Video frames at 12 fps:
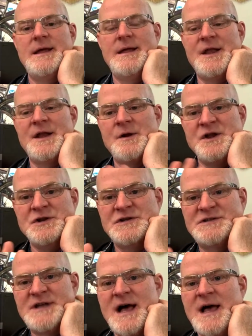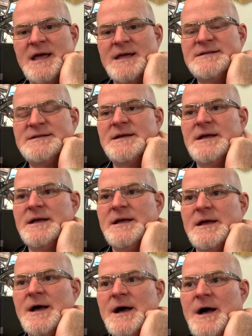that are in your size.
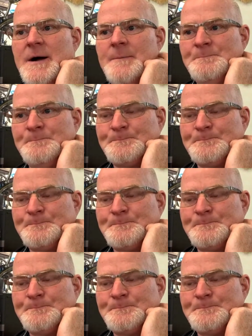Um,